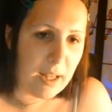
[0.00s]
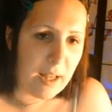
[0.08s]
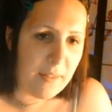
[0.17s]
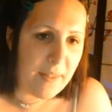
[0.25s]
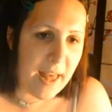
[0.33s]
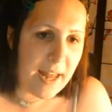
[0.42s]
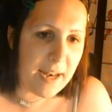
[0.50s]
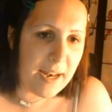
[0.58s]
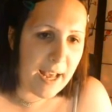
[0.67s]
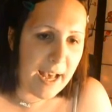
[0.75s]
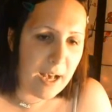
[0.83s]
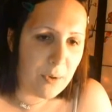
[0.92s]
And
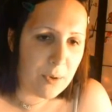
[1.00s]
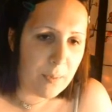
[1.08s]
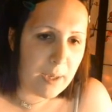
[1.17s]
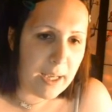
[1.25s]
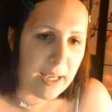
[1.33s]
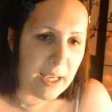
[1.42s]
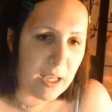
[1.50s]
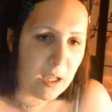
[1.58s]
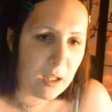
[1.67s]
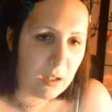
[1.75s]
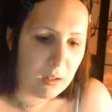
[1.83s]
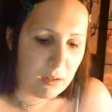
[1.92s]
then how do I...
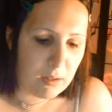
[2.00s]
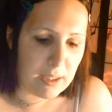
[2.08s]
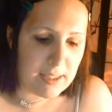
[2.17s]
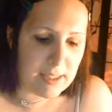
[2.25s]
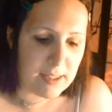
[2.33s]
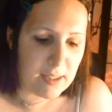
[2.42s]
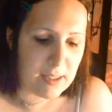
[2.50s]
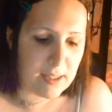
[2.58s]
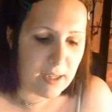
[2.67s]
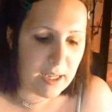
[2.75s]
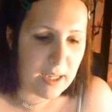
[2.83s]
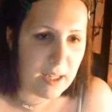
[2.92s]
Is, this, is
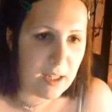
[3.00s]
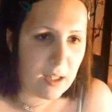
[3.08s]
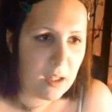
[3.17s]
there like a...